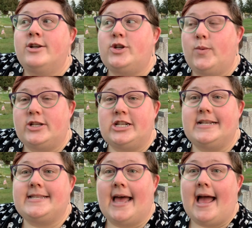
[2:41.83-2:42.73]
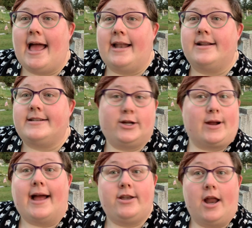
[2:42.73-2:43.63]
to which he said, Dear
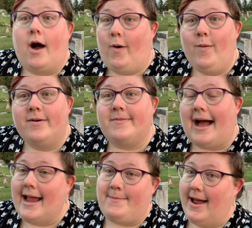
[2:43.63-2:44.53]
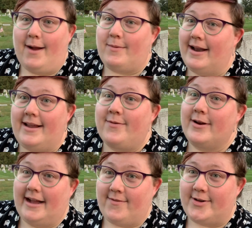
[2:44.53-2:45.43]
God, no, I am not running for
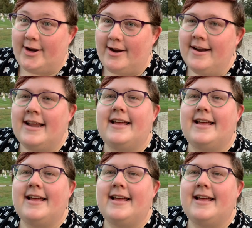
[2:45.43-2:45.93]
governor.